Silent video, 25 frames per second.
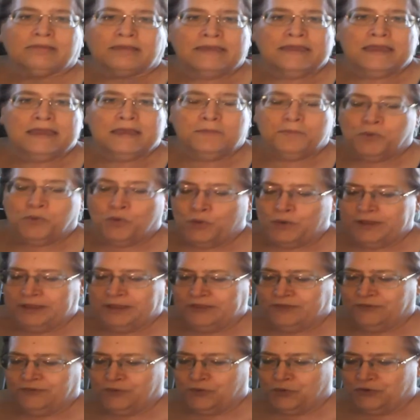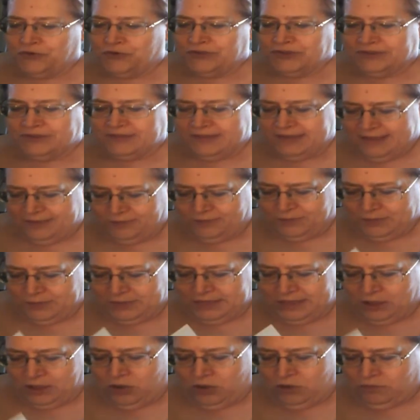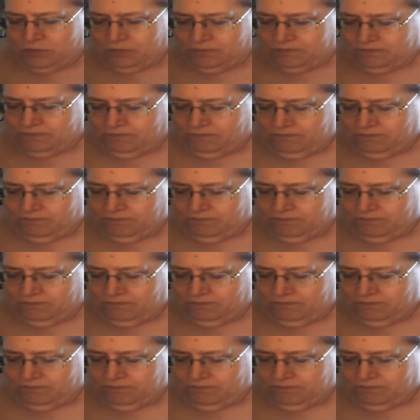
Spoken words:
key points for success with it. Oh,